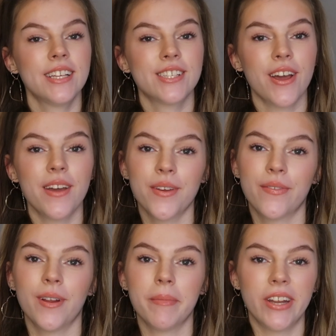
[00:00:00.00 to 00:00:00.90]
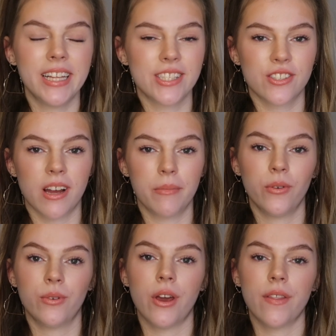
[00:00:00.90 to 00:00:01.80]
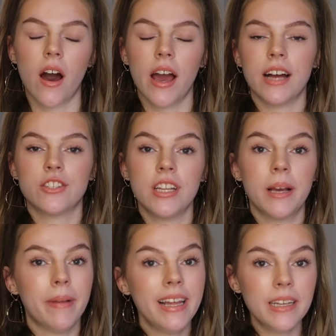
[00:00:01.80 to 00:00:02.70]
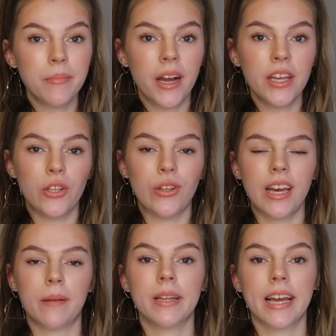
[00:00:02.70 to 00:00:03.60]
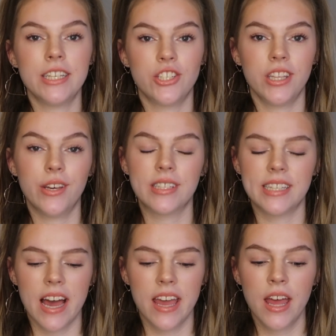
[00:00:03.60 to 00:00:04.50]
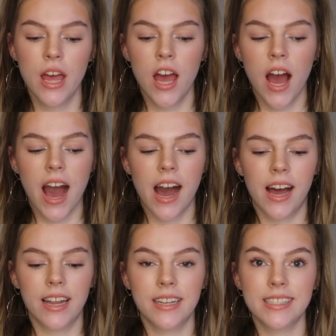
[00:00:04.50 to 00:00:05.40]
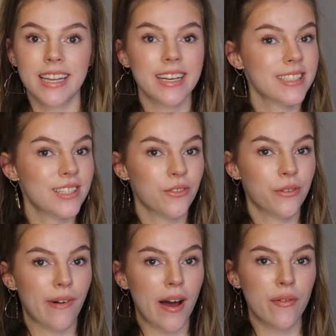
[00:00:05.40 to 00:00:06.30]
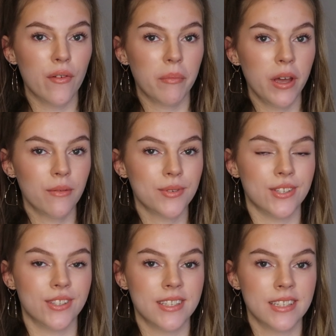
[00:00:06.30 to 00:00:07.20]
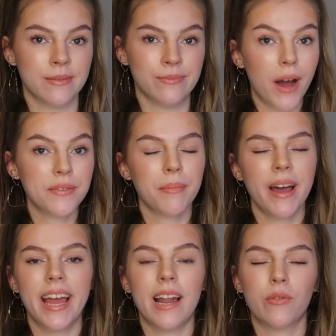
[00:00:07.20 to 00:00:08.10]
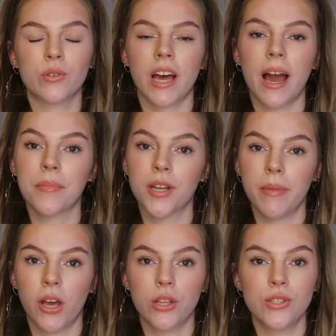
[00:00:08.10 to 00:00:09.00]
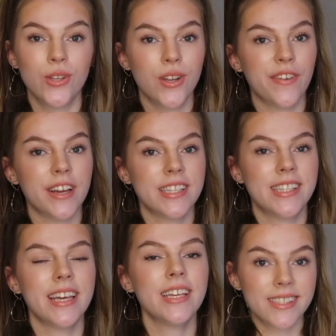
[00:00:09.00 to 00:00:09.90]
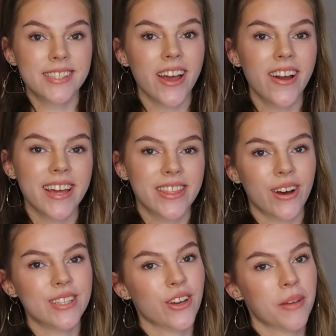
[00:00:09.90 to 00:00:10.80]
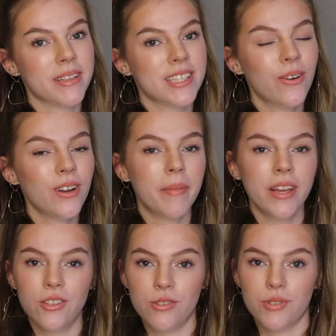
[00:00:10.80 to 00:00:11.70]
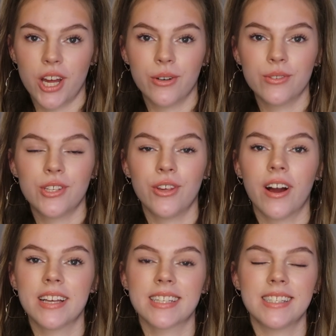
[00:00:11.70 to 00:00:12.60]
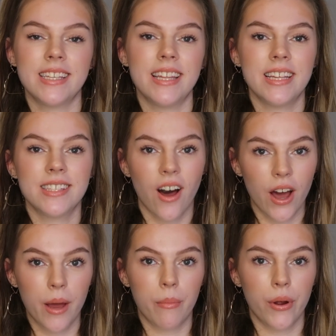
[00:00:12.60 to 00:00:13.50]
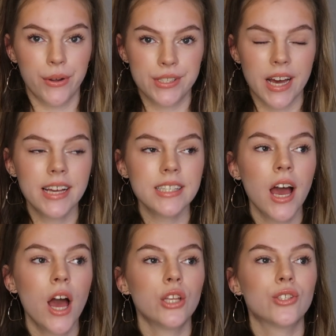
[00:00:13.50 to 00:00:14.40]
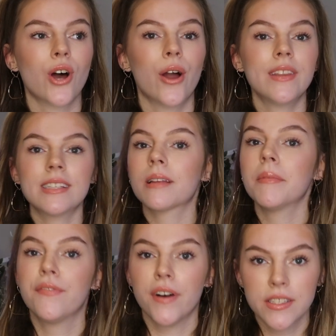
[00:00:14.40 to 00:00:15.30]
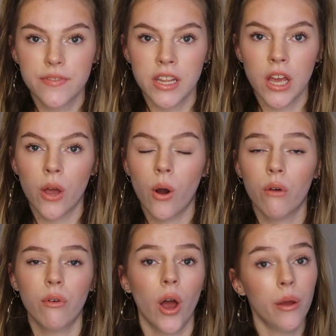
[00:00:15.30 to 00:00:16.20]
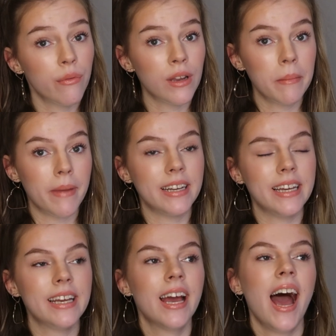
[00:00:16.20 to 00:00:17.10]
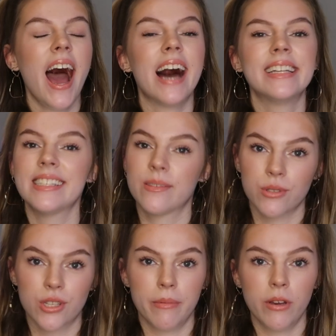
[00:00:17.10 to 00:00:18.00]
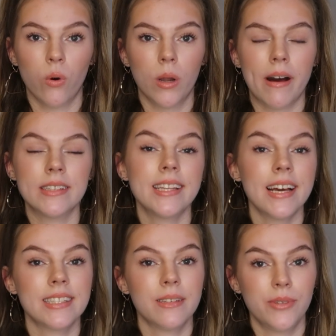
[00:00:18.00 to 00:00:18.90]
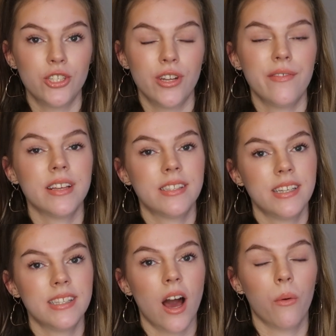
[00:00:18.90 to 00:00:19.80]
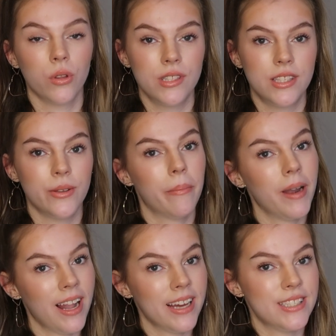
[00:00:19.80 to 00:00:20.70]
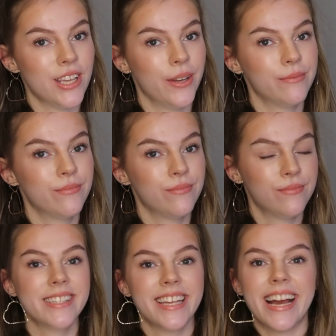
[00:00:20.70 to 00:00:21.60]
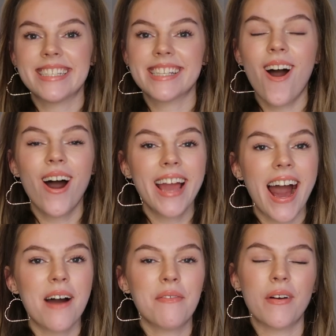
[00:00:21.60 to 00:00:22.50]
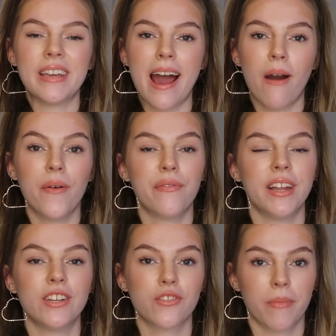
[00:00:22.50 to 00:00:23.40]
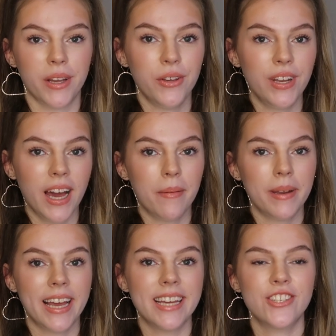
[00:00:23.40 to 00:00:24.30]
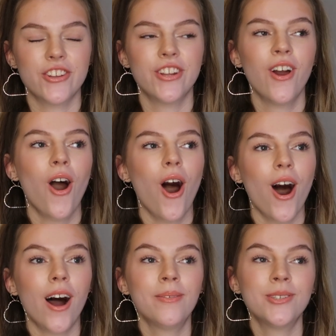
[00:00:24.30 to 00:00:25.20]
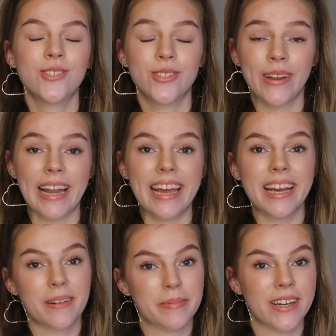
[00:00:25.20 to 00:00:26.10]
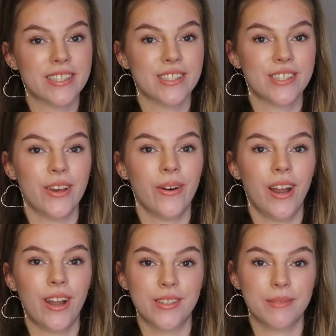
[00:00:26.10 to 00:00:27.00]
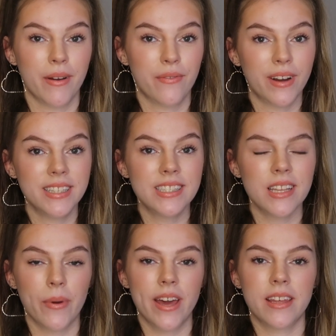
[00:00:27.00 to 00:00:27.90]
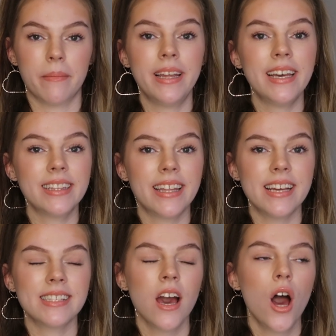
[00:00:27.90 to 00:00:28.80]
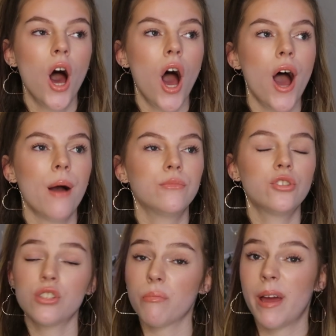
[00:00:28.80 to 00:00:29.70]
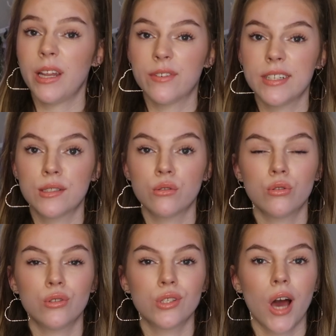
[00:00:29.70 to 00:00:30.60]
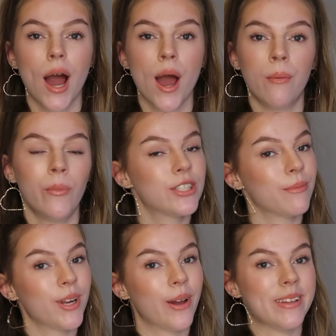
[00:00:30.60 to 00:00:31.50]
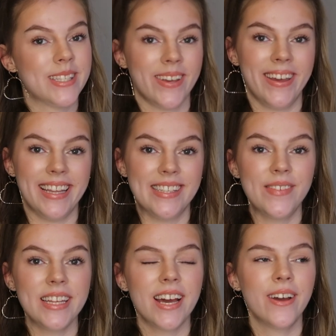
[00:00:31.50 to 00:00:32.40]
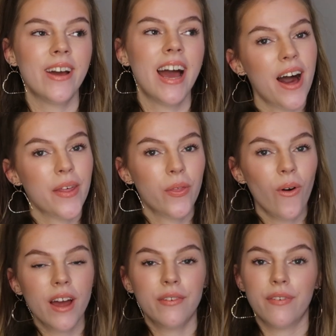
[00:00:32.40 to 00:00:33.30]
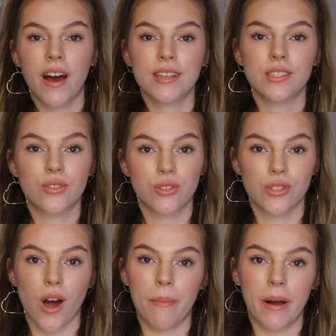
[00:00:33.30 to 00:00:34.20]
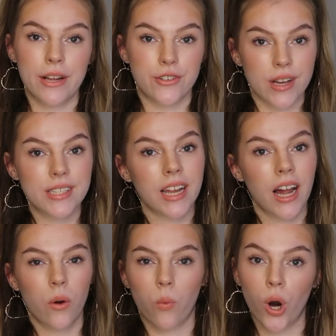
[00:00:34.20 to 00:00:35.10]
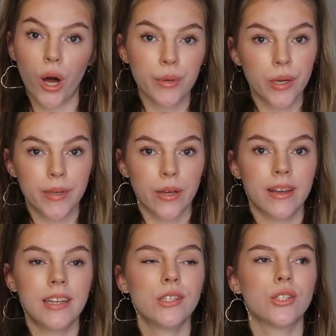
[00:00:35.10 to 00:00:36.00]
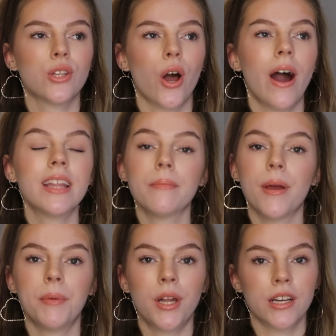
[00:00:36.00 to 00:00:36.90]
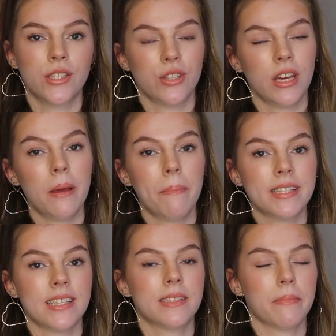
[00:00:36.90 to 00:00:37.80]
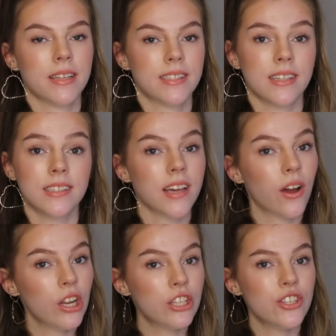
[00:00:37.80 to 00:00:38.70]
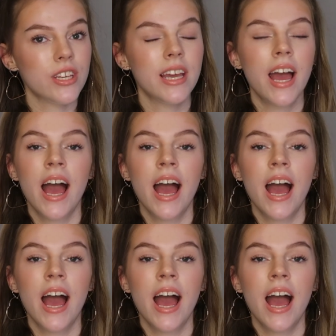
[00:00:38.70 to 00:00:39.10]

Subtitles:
So if you follow me on Instagram, you'll know that I actually completed my uni application the other day and selected all 5 of my options. So after my A-levels I am going to be going to university, so I thought I'd document it all on my YouTube channel so you guys can see the entire process. So this is going to be the first video of hopefully many, and this one's going to be all about selecting which universities I wanted to apply to. So yes, I have now finished my uni application. I was so late in comparison to loads of my friends with completing this due to many reasons, which I'm going to go into in this video. I thought I'd first just start by addressing what I'm going to be doing. So at the moment I study business, maths and psychology